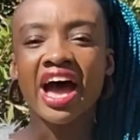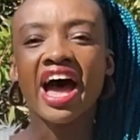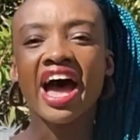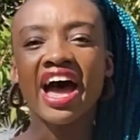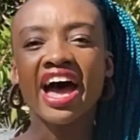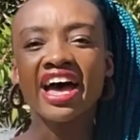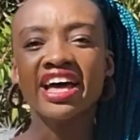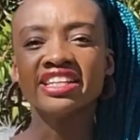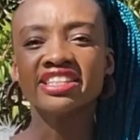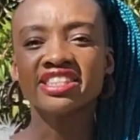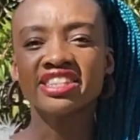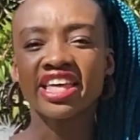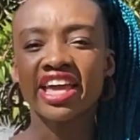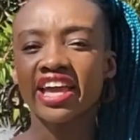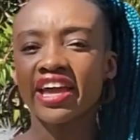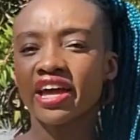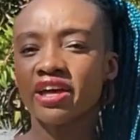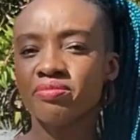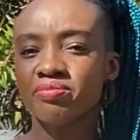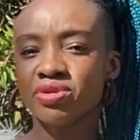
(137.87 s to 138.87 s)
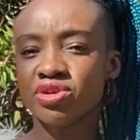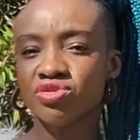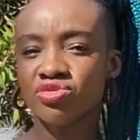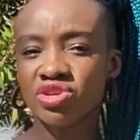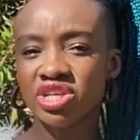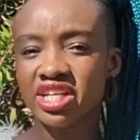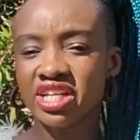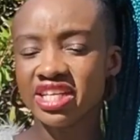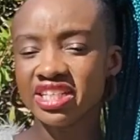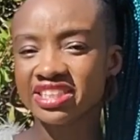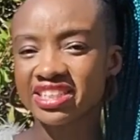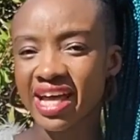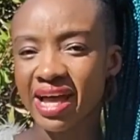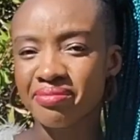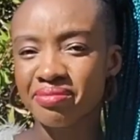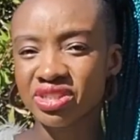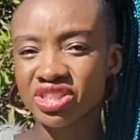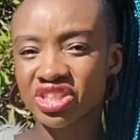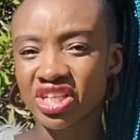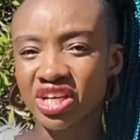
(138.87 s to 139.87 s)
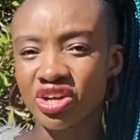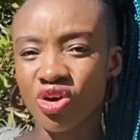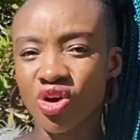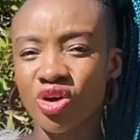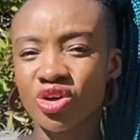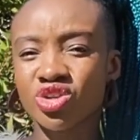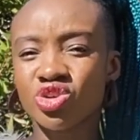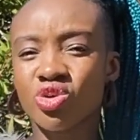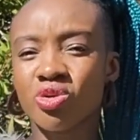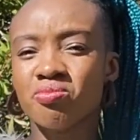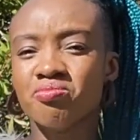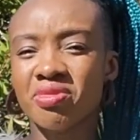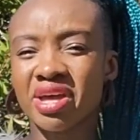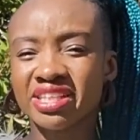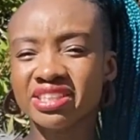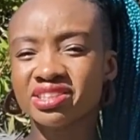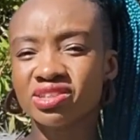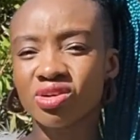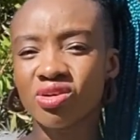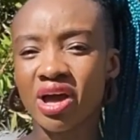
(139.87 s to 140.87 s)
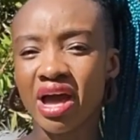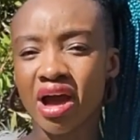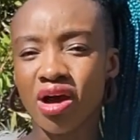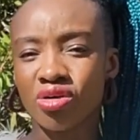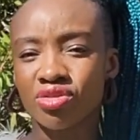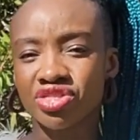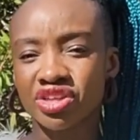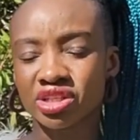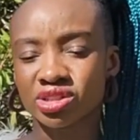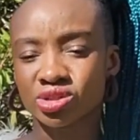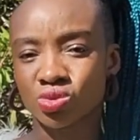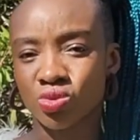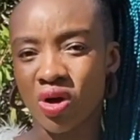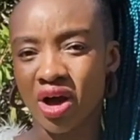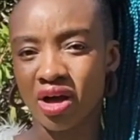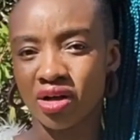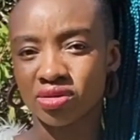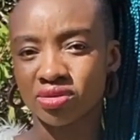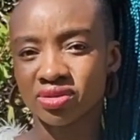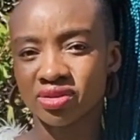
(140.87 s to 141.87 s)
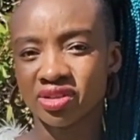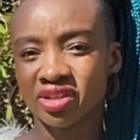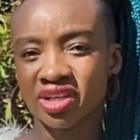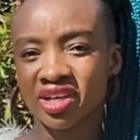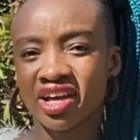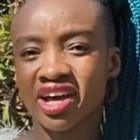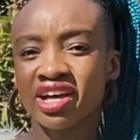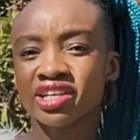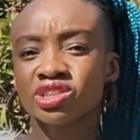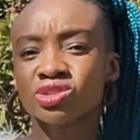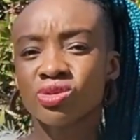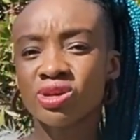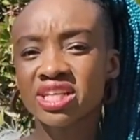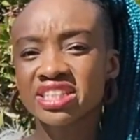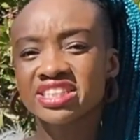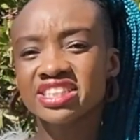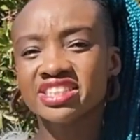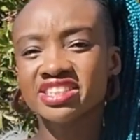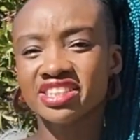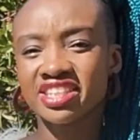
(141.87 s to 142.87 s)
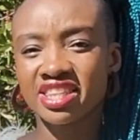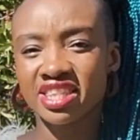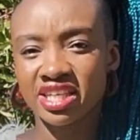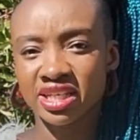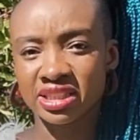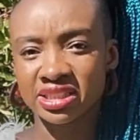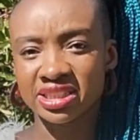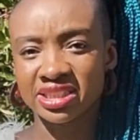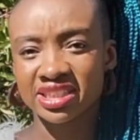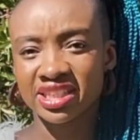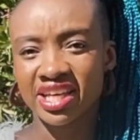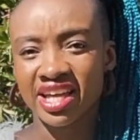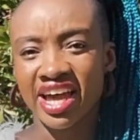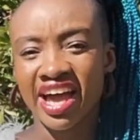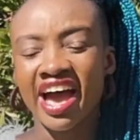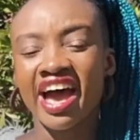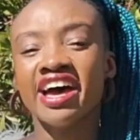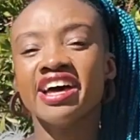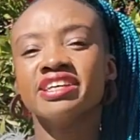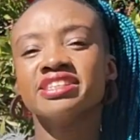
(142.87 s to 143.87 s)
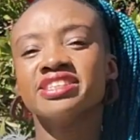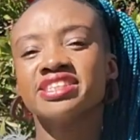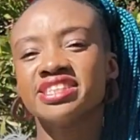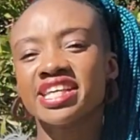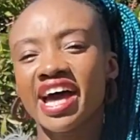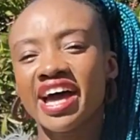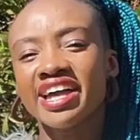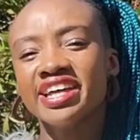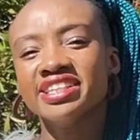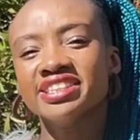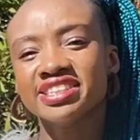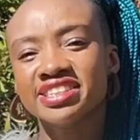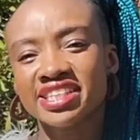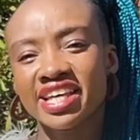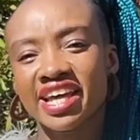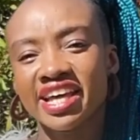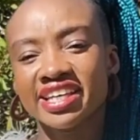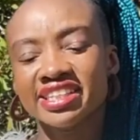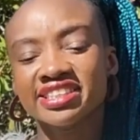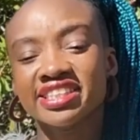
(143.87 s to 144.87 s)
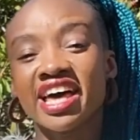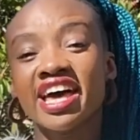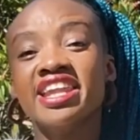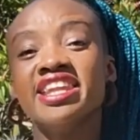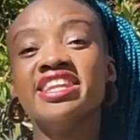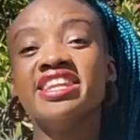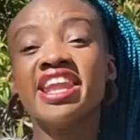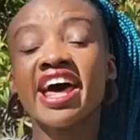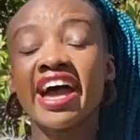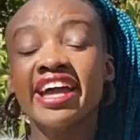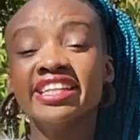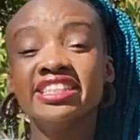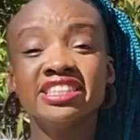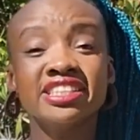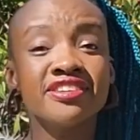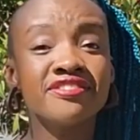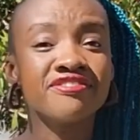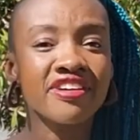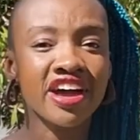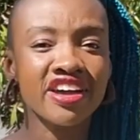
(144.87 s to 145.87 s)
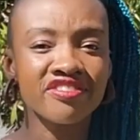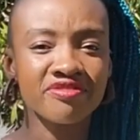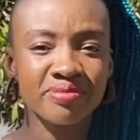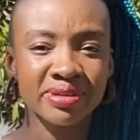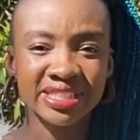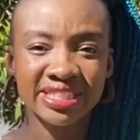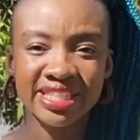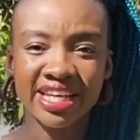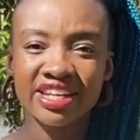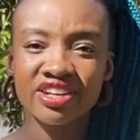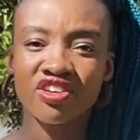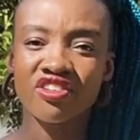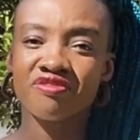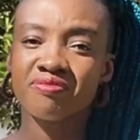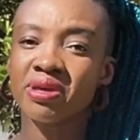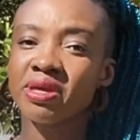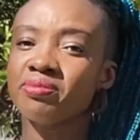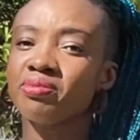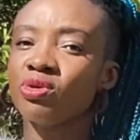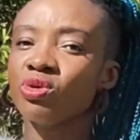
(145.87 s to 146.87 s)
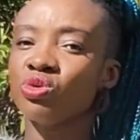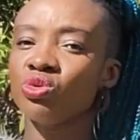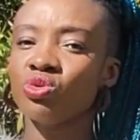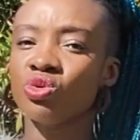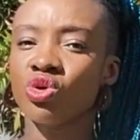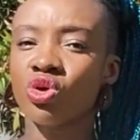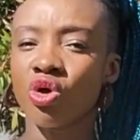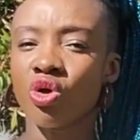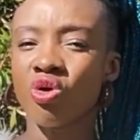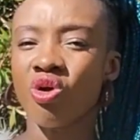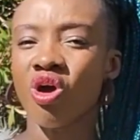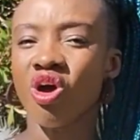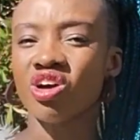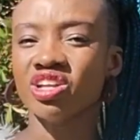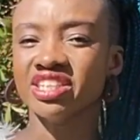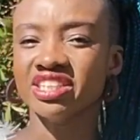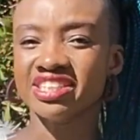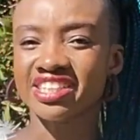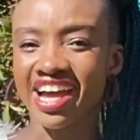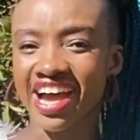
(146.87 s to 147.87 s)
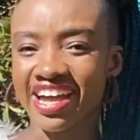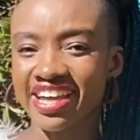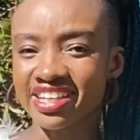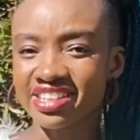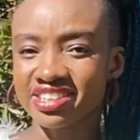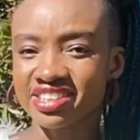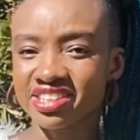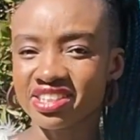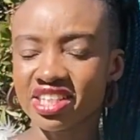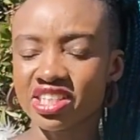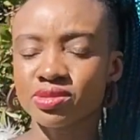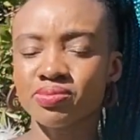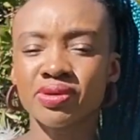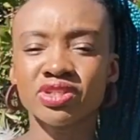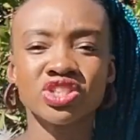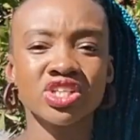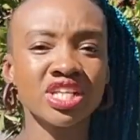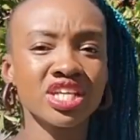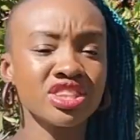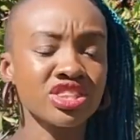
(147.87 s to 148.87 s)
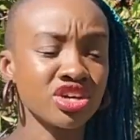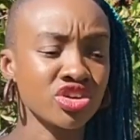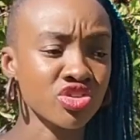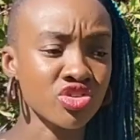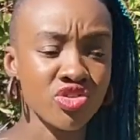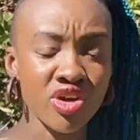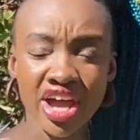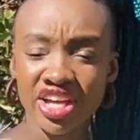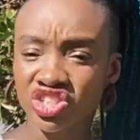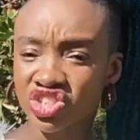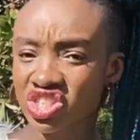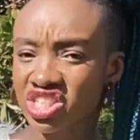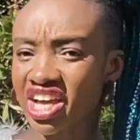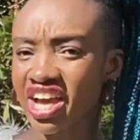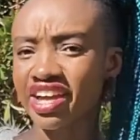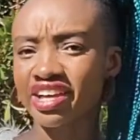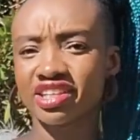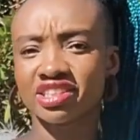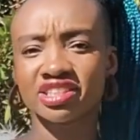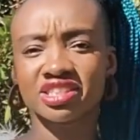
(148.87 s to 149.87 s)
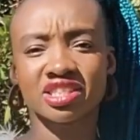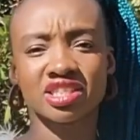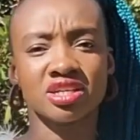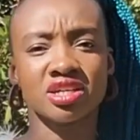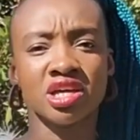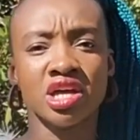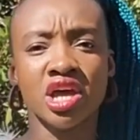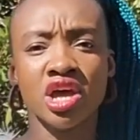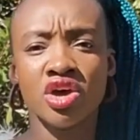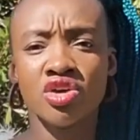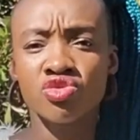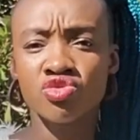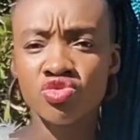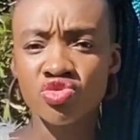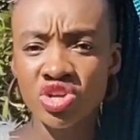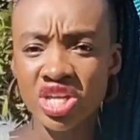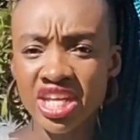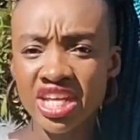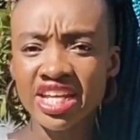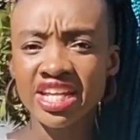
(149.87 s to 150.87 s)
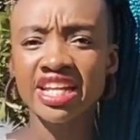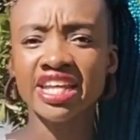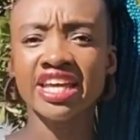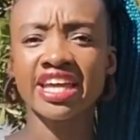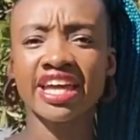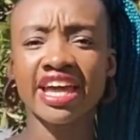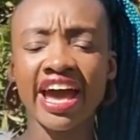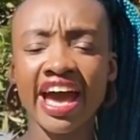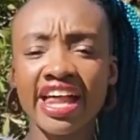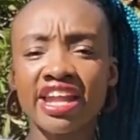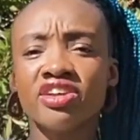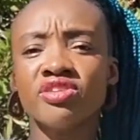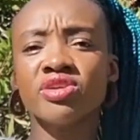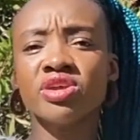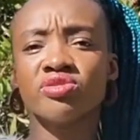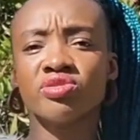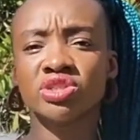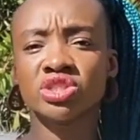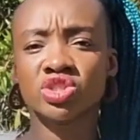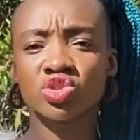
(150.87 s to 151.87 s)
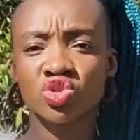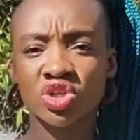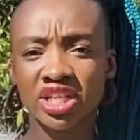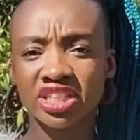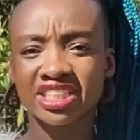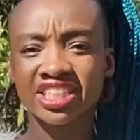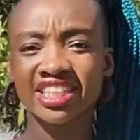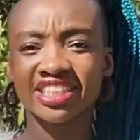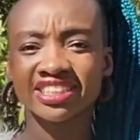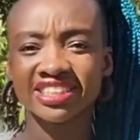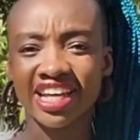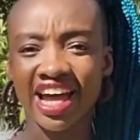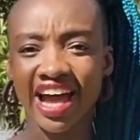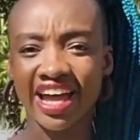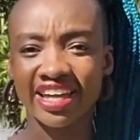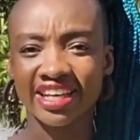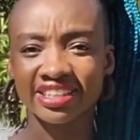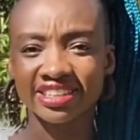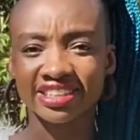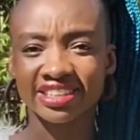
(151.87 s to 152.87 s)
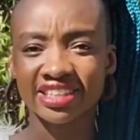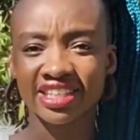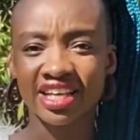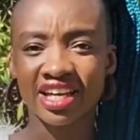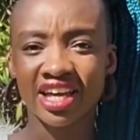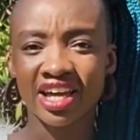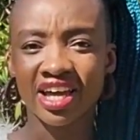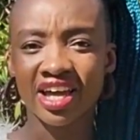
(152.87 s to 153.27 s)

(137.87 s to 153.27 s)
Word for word: And they can be really damaging on your mental health as well. So listen to this. Science says ninety-five percent of people who go on diets, especially the crash diets, the really calorie restricting diets,